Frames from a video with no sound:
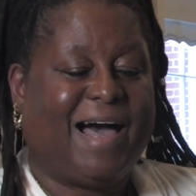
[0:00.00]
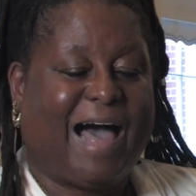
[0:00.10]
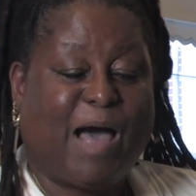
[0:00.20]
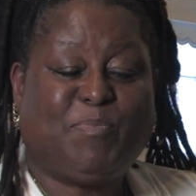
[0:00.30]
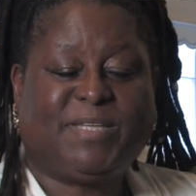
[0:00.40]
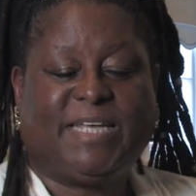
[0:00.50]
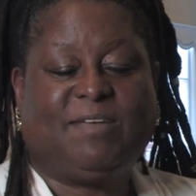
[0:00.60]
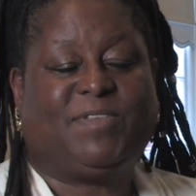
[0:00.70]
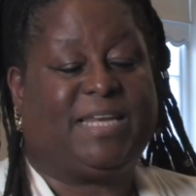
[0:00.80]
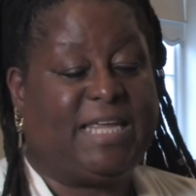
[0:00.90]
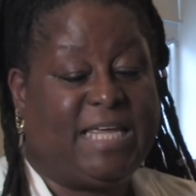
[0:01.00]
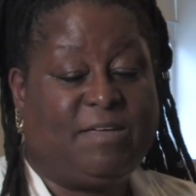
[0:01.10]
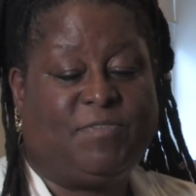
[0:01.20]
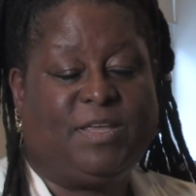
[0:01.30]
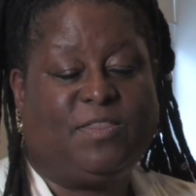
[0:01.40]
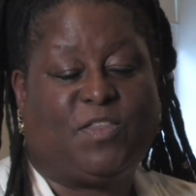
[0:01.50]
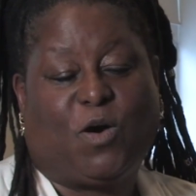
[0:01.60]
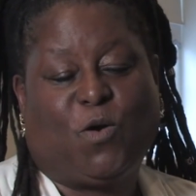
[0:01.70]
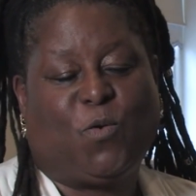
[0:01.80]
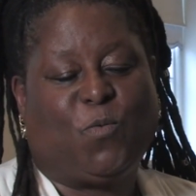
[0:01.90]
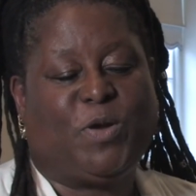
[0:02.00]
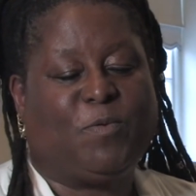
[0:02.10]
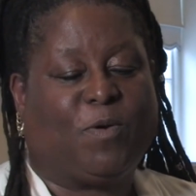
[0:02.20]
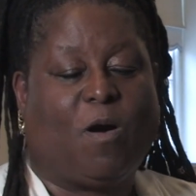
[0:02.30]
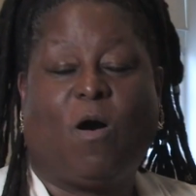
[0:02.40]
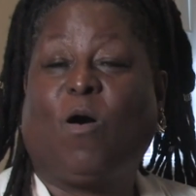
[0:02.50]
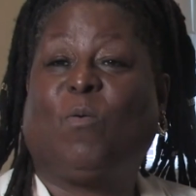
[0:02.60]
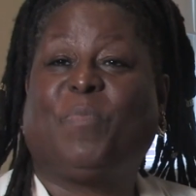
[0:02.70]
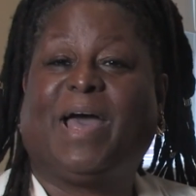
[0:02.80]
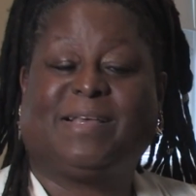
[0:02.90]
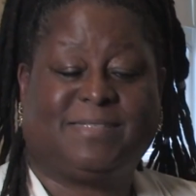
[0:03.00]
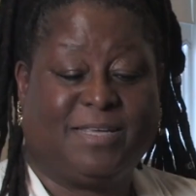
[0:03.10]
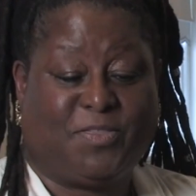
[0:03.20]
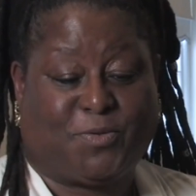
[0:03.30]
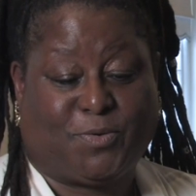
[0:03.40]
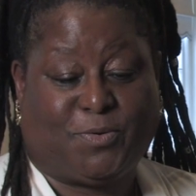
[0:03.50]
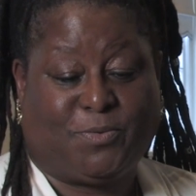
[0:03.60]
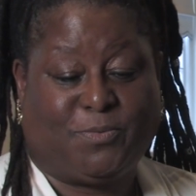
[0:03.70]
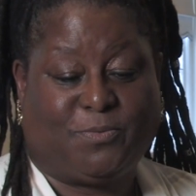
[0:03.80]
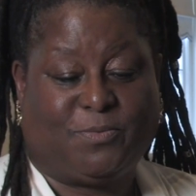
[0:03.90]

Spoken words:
I believe that even though we were all passing through,